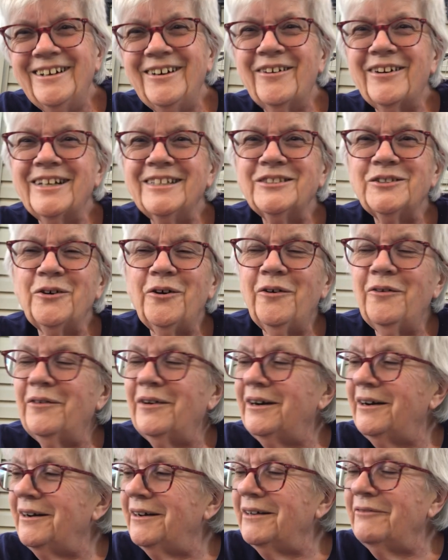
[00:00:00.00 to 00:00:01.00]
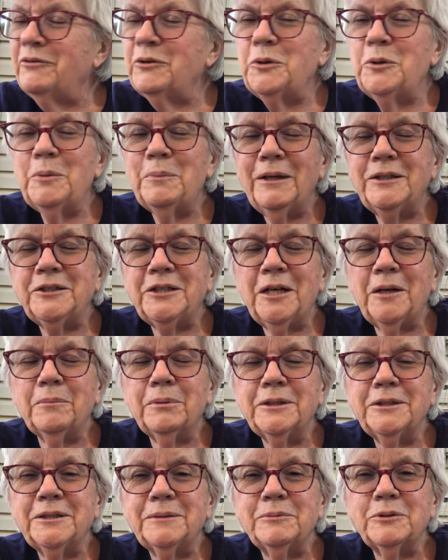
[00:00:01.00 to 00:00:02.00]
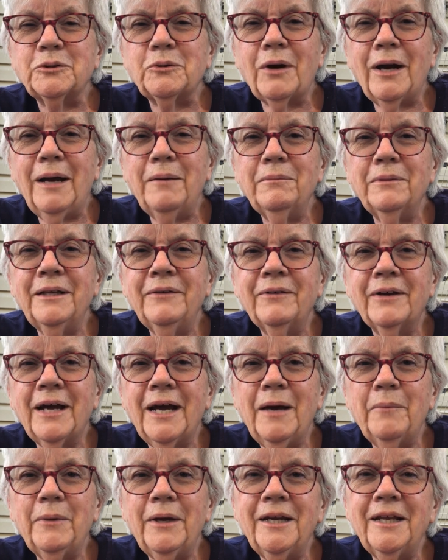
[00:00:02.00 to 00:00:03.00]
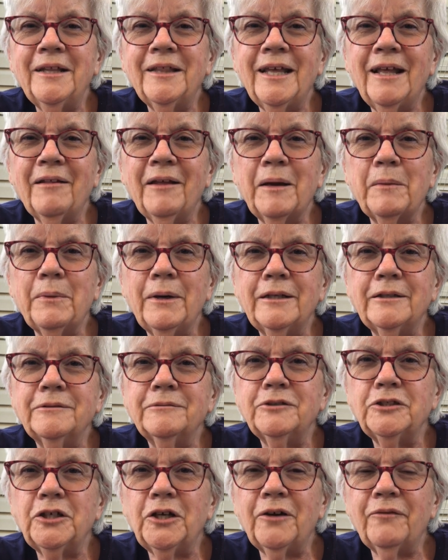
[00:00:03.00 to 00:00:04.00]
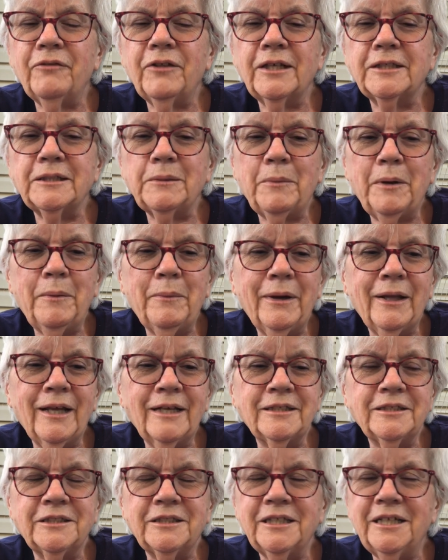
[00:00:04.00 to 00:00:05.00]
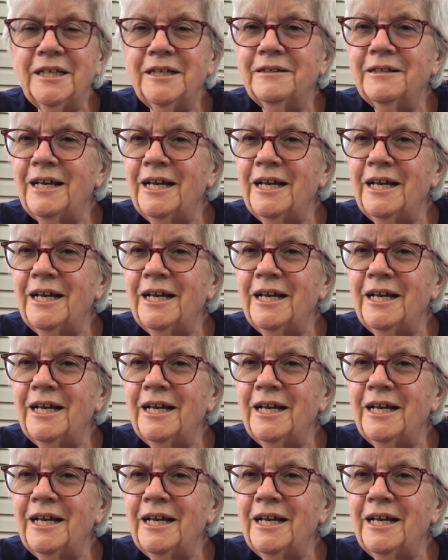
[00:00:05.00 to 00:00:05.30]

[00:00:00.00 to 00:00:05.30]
Okay, so if you're new to my channel, please subscribe, leave a comment, hit that like button, share if you think somebody might like to see it.